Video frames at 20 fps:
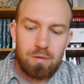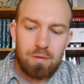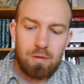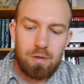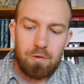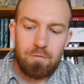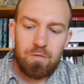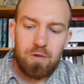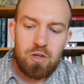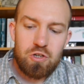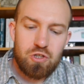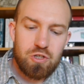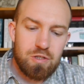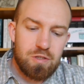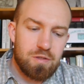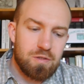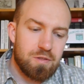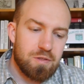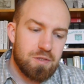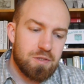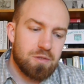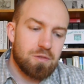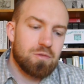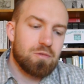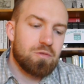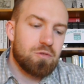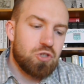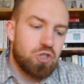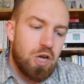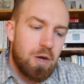Ephesians
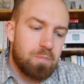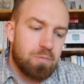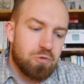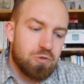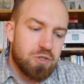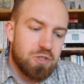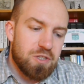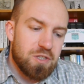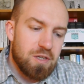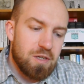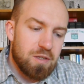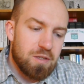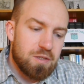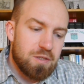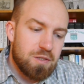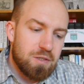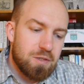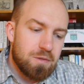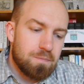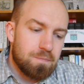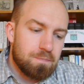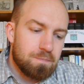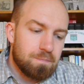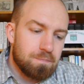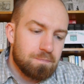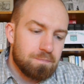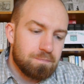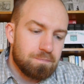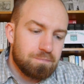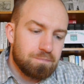Chapter 6.
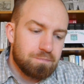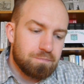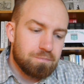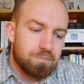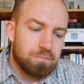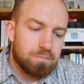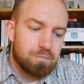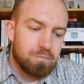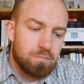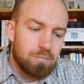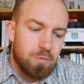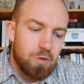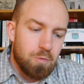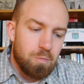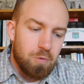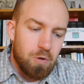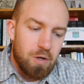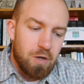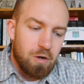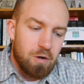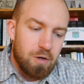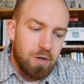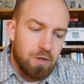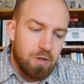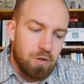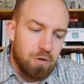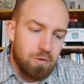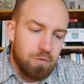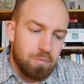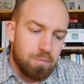You probably already
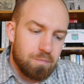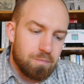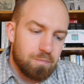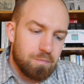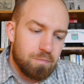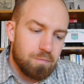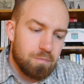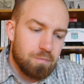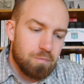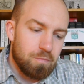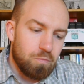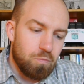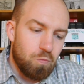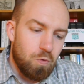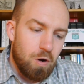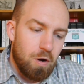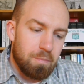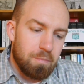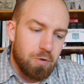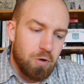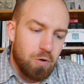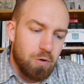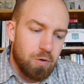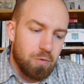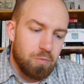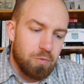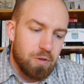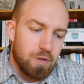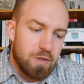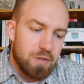know where I'm
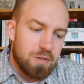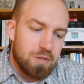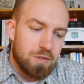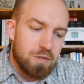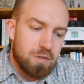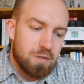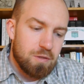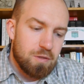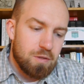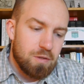going with this.